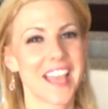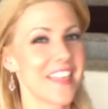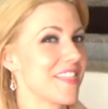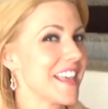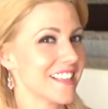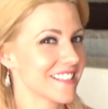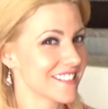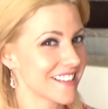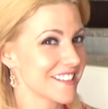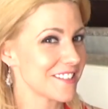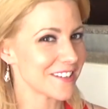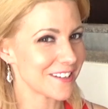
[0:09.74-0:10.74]
This
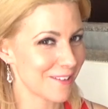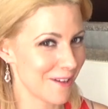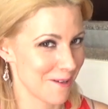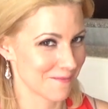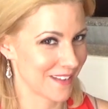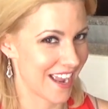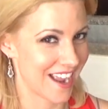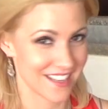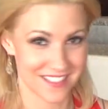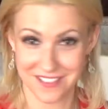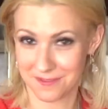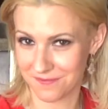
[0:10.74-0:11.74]
is your
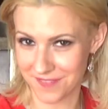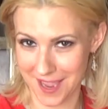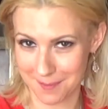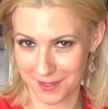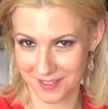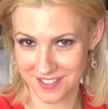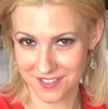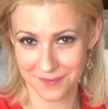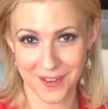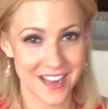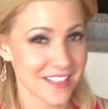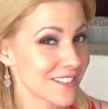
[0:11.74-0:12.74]
Chromecast, a fabulous
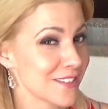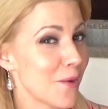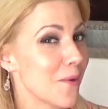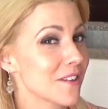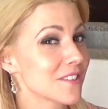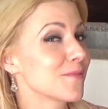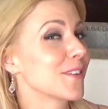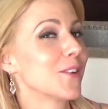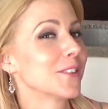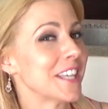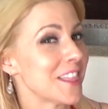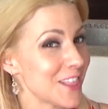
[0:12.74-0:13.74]
device, yours for
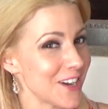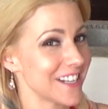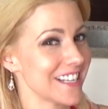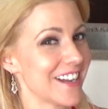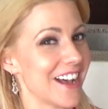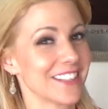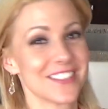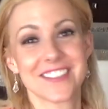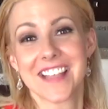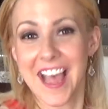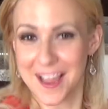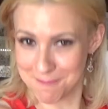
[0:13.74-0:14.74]
only $30
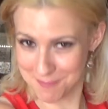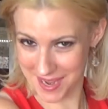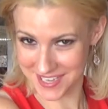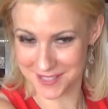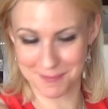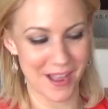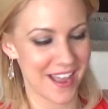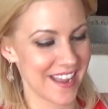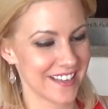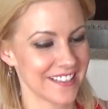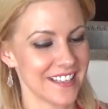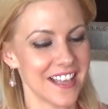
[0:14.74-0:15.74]
at Best
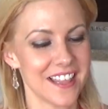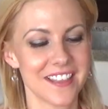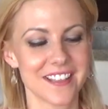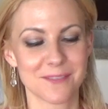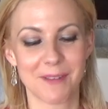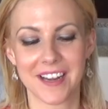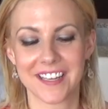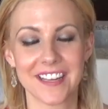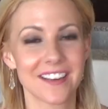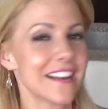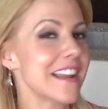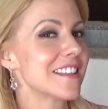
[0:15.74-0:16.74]
Buy. This right
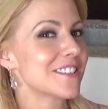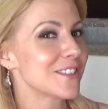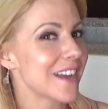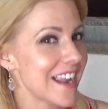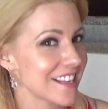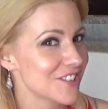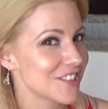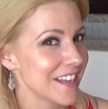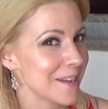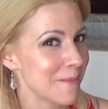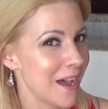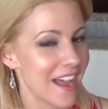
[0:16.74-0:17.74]
here is your
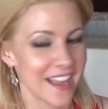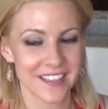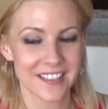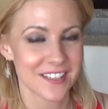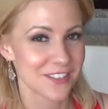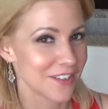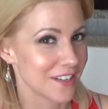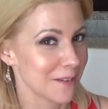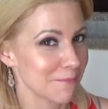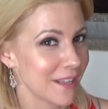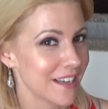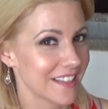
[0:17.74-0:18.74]
HDMI, so you're going
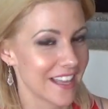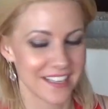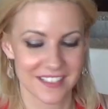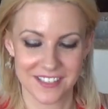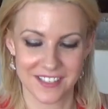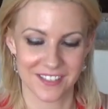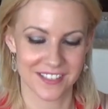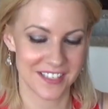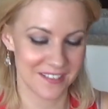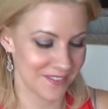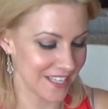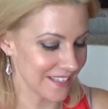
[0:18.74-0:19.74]
to plug that into your
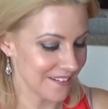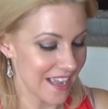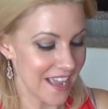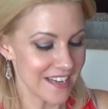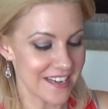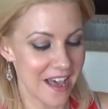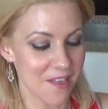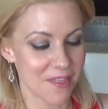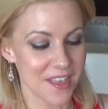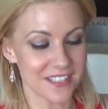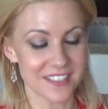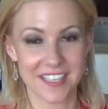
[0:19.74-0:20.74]
TV. Now
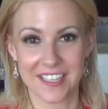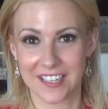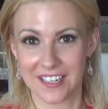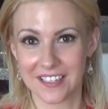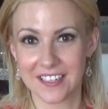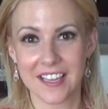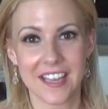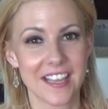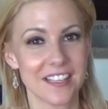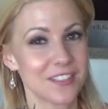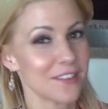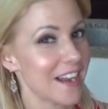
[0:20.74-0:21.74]
this here
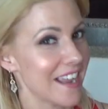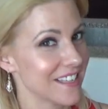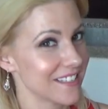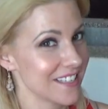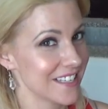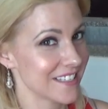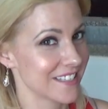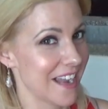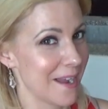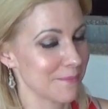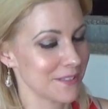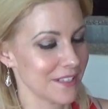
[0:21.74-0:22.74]
is your AC
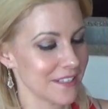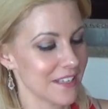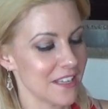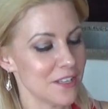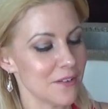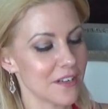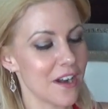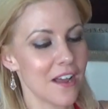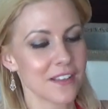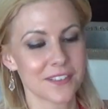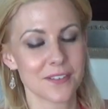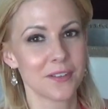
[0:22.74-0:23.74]
adapter. You can
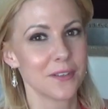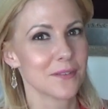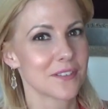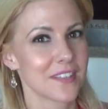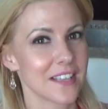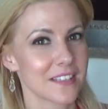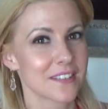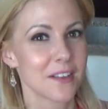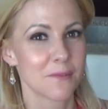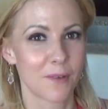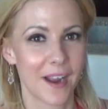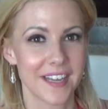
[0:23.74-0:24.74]
also use this
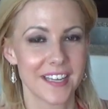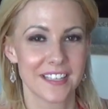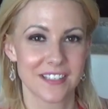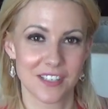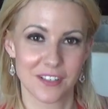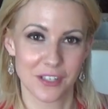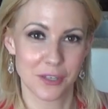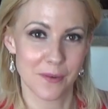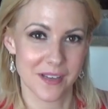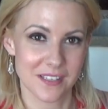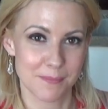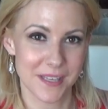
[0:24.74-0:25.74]
right into your
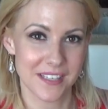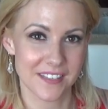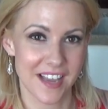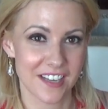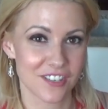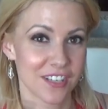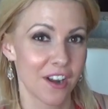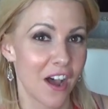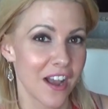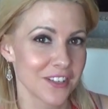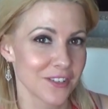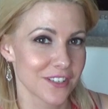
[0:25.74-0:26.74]
USB section
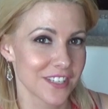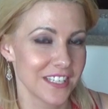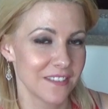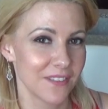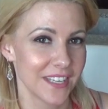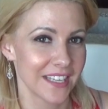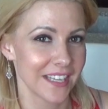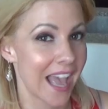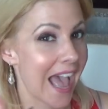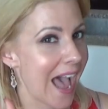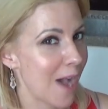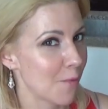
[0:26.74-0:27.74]
on your TV.
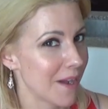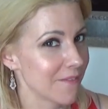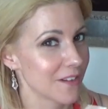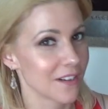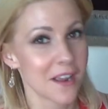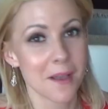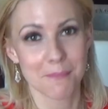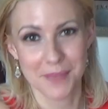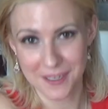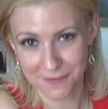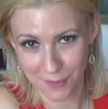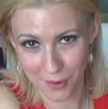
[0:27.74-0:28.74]
However,
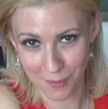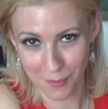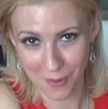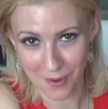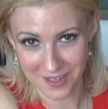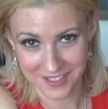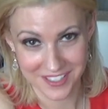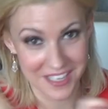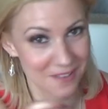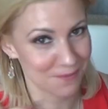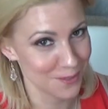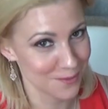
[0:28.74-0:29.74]
be forewarned,
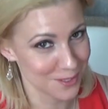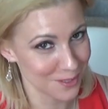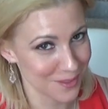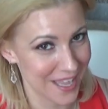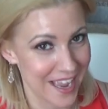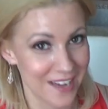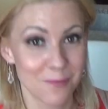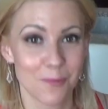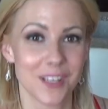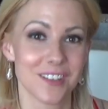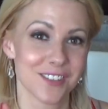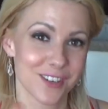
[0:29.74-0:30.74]
if you do that
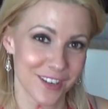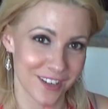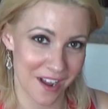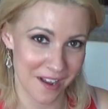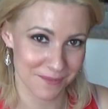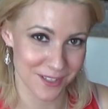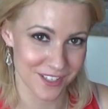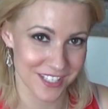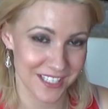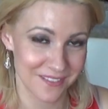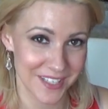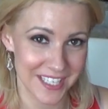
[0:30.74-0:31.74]
when you turn off your
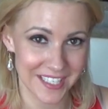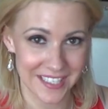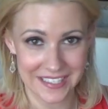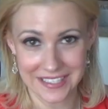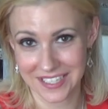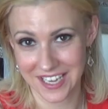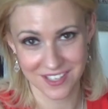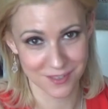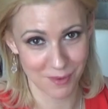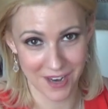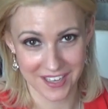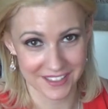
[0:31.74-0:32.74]
TV, guess
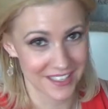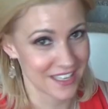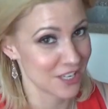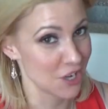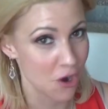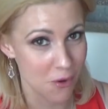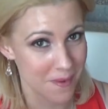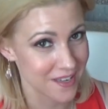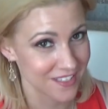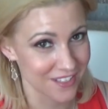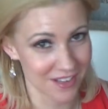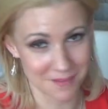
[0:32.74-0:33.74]
what?
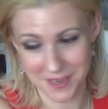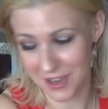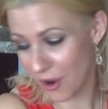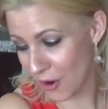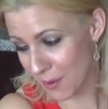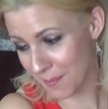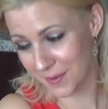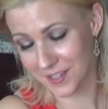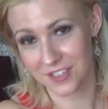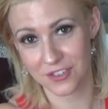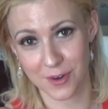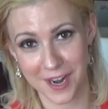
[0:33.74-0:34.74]
Nobody's gonna be home when
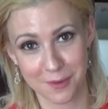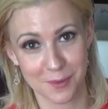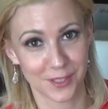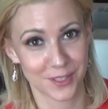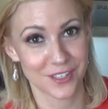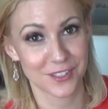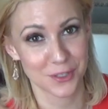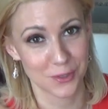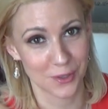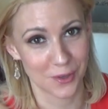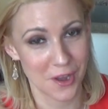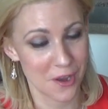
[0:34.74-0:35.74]
you try to alert
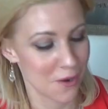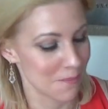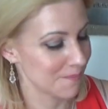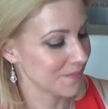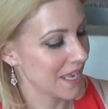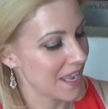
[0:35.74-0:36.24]
Google Home.